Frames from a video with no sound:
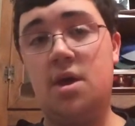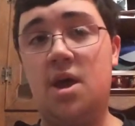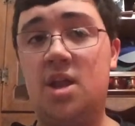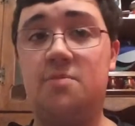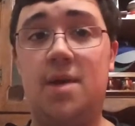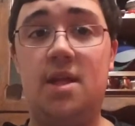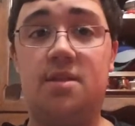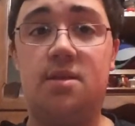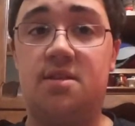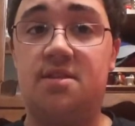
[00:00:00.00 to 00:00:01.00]
and he's made
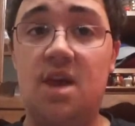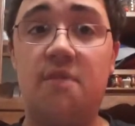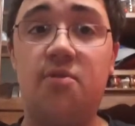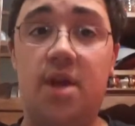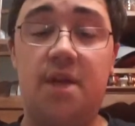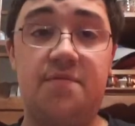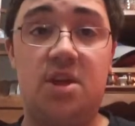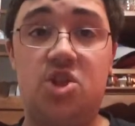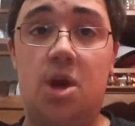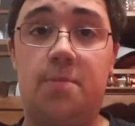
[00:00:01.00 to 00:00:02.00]
it to several
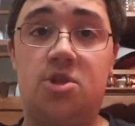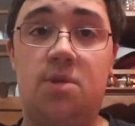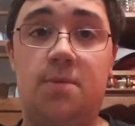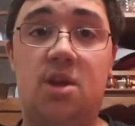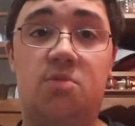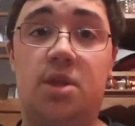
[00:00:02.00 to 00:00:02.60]
NFC championship games,